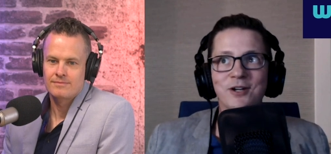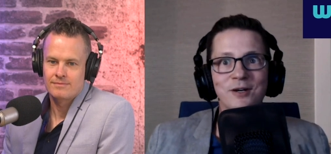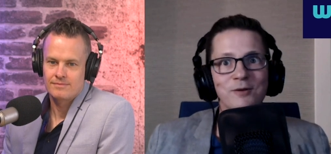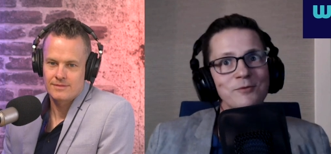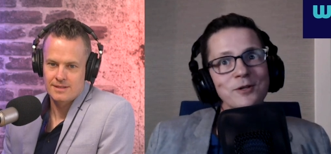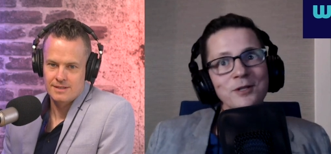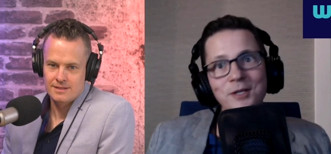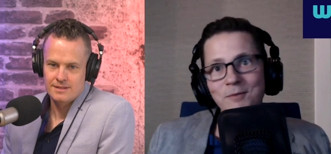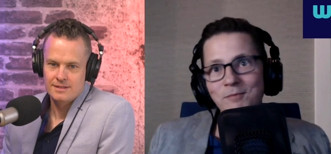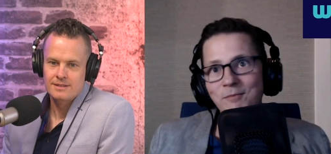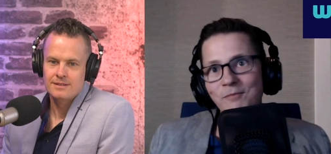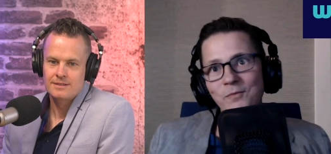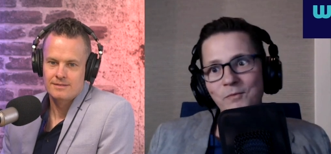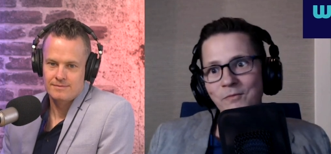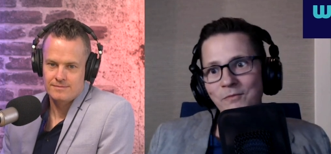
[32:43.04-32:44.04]
Speaker 1: It really,
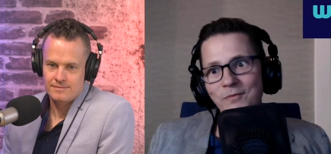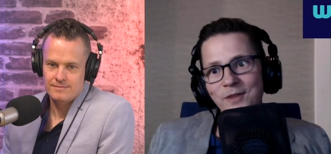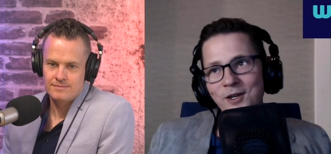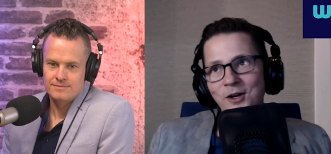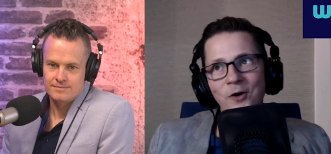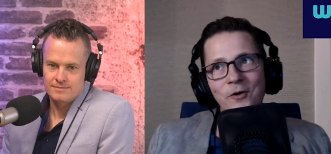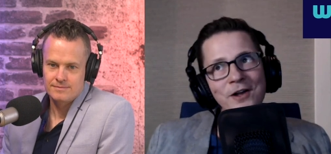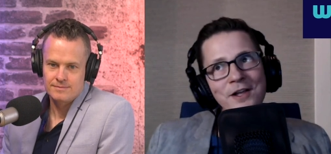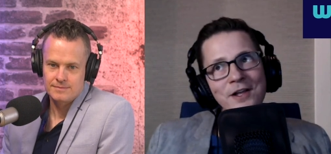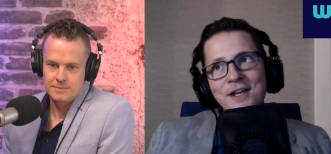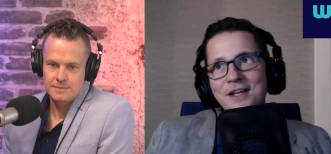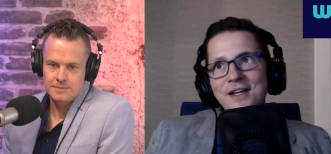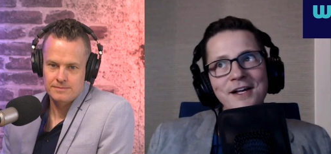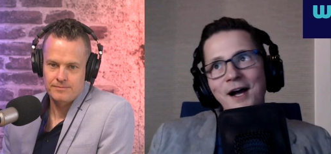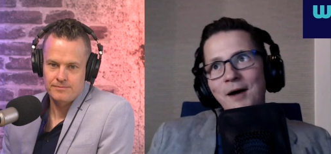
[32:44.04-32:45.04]
you know.
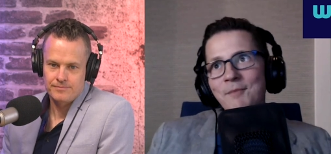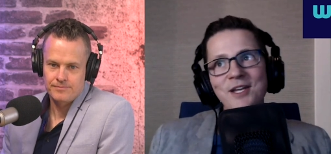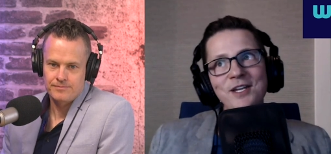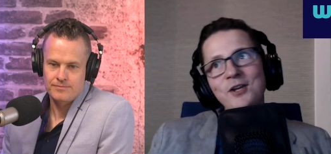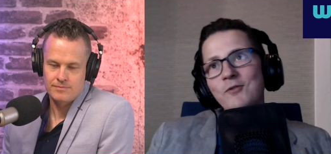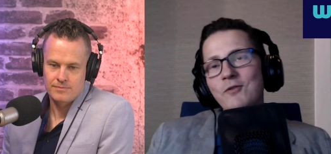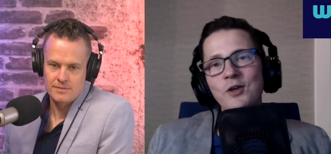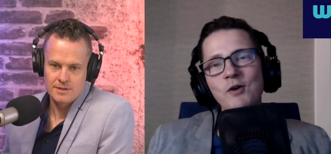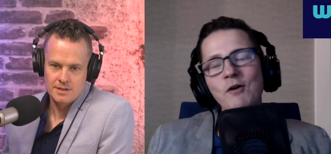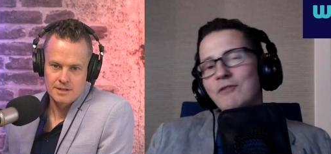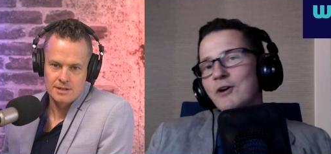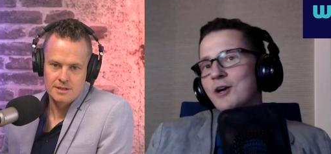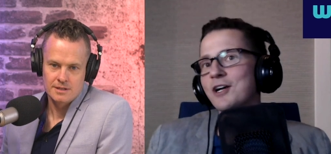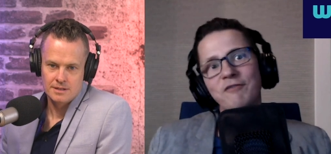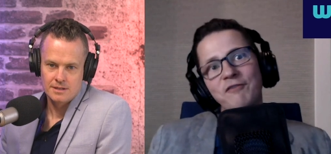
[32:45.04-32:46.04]
I mean, you you have a
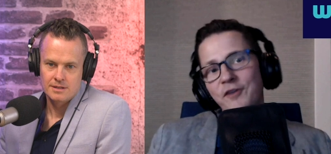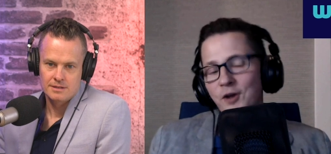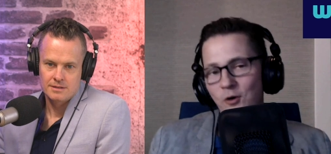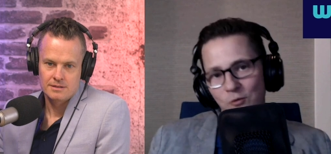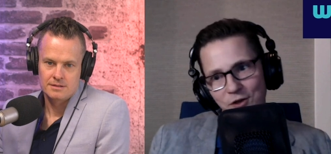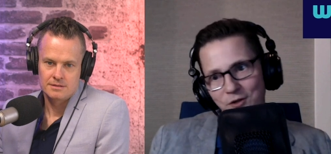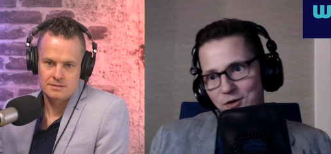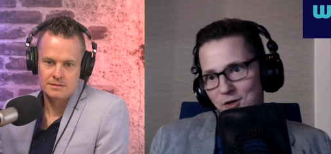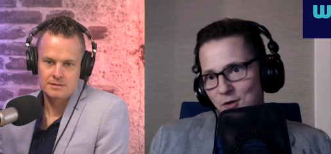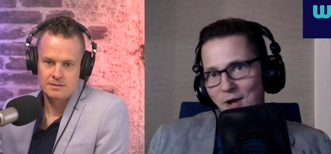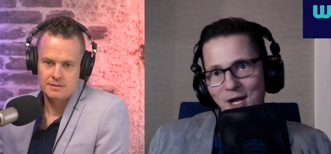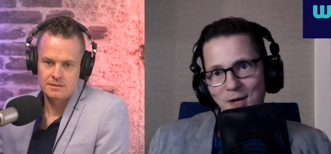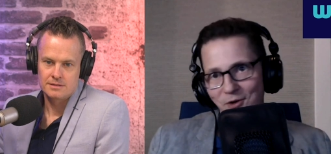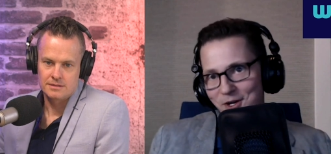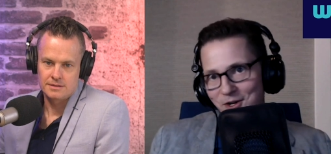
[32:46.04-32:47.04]
gut feel whether you made
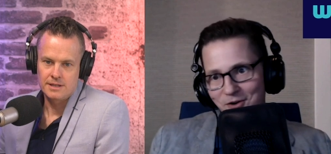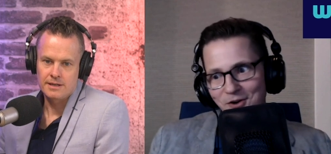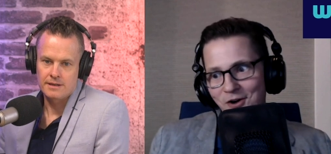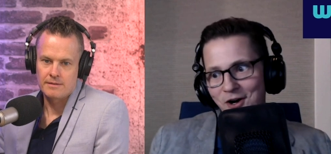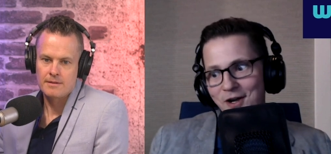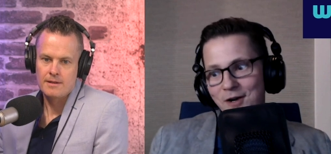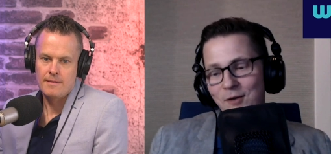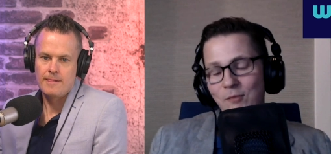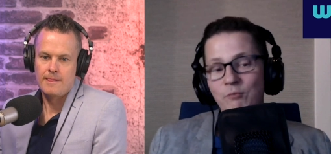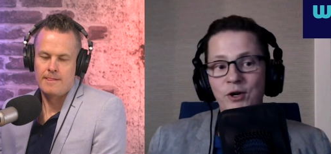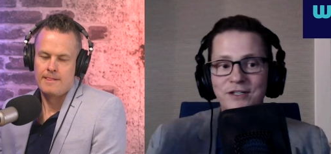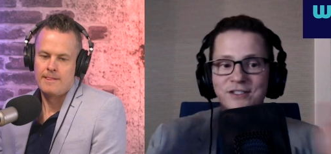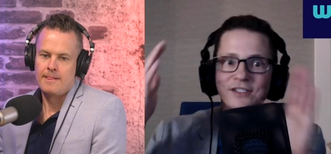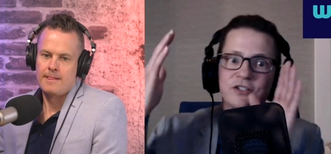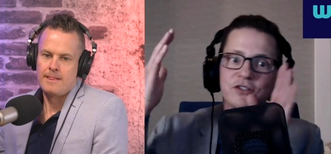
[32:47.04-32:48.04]
money or
Speaker 2: not, yeah. but
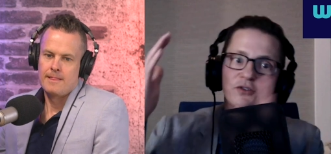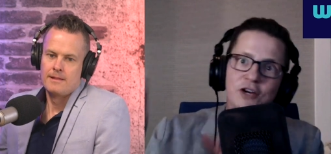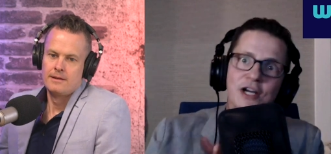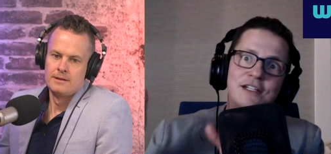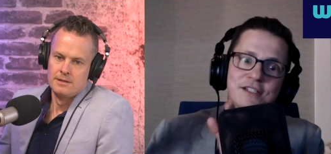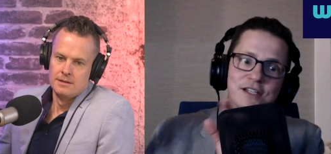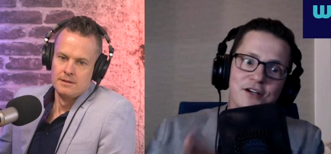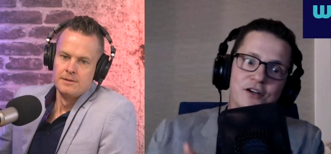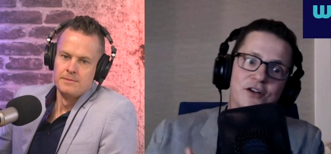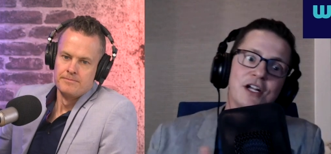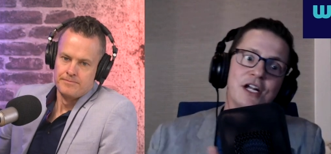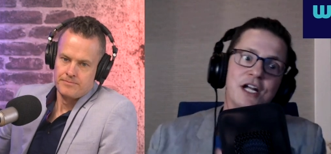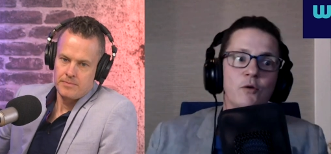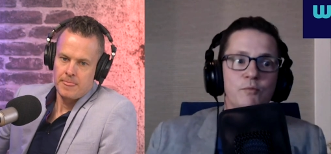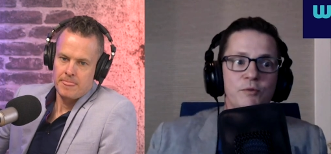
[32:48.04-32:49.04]
it's the trends that are going to
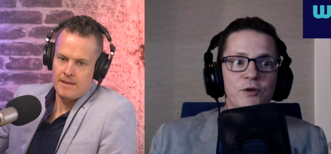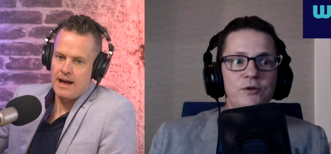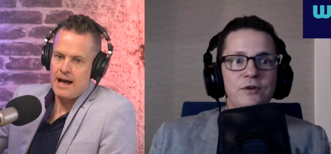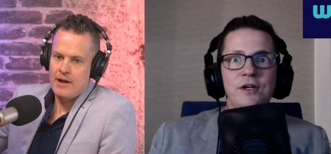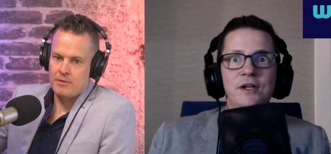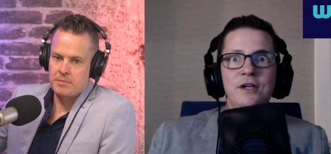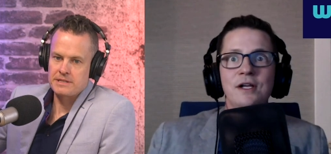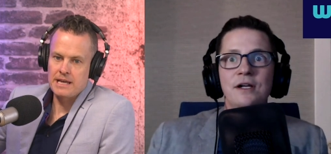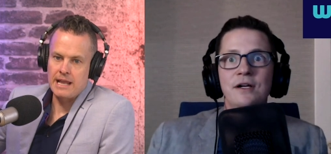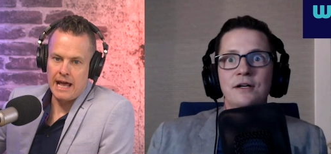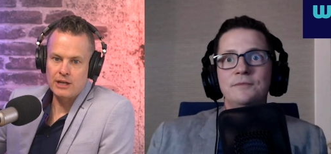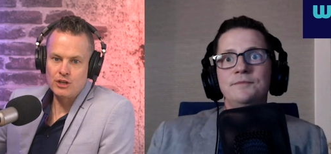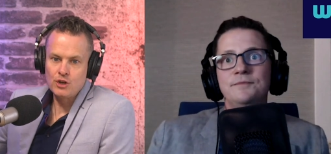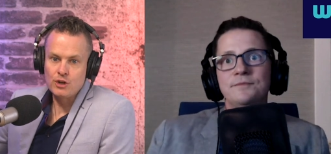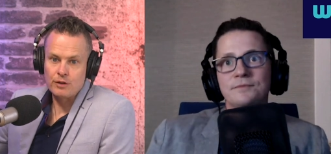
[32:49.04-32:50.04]
help you. A hundred percent,
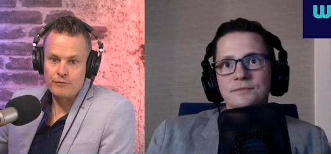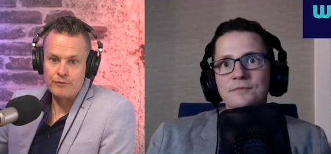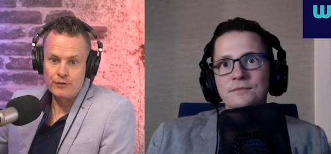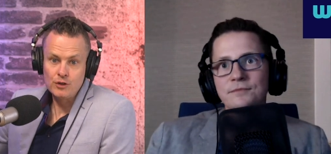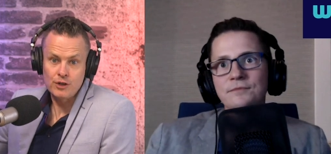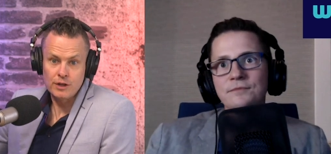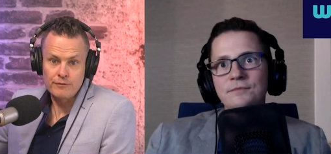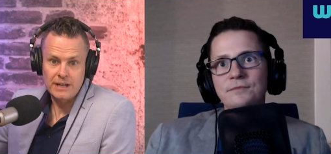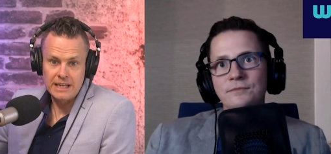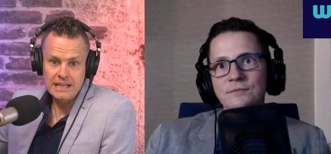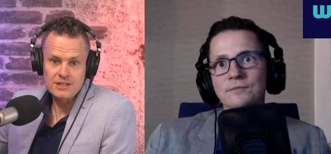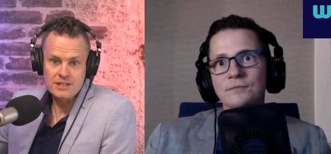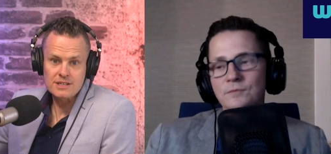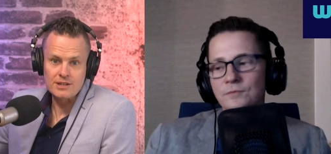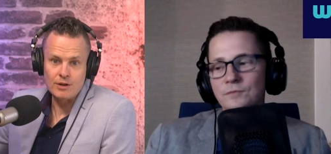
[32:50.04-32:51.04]
and you can you can
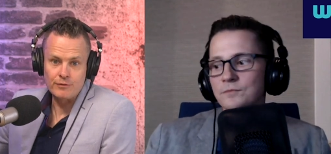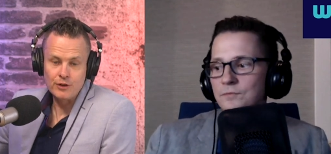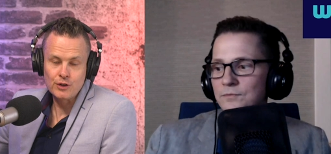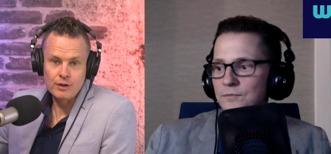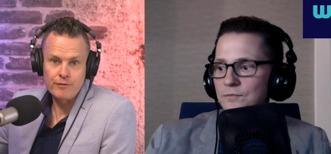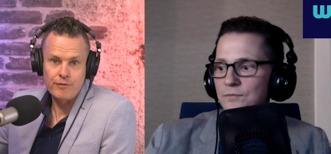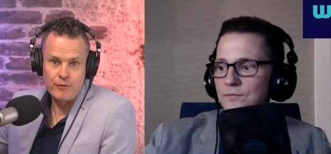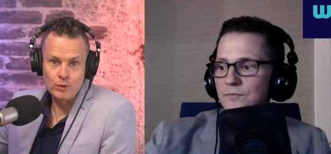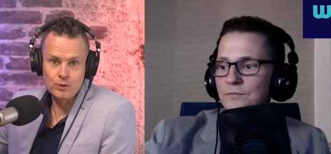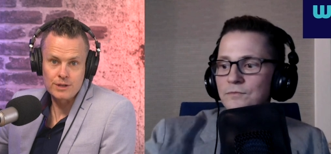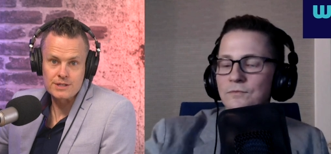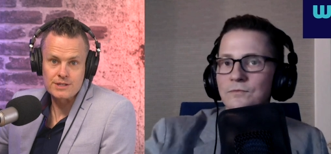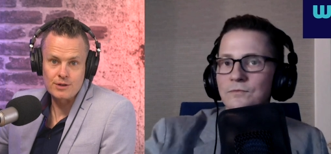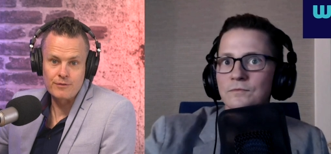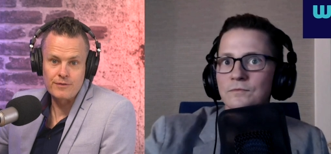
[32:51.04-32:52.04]
kid yourself, you can fool
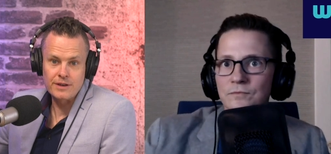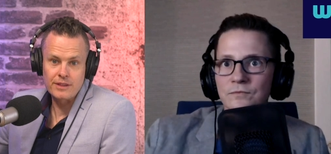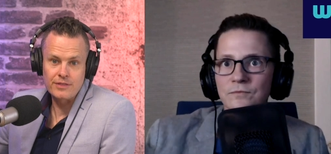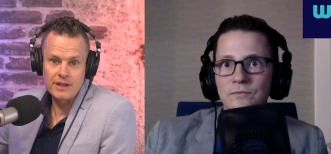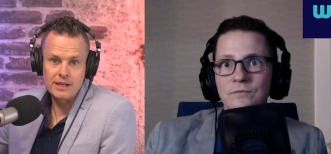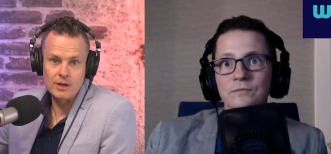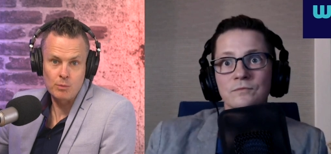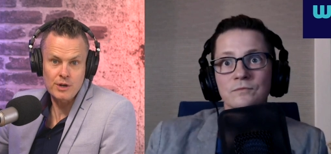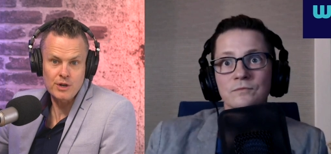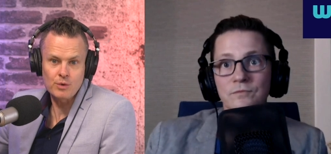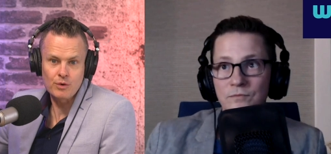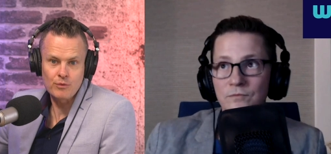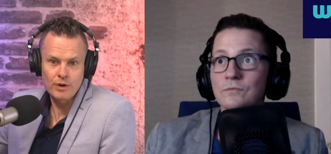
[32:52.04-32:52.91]
yourself into thinking we're doing